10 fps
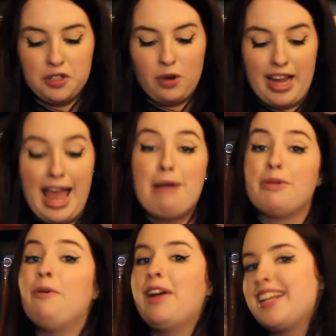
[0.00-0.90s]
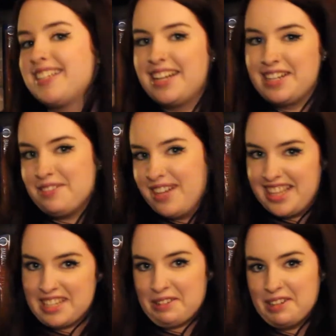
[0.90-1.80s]
so I am quite excited to read
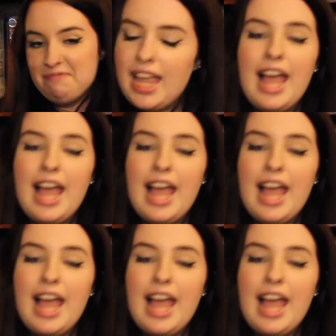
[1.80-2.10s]
this one.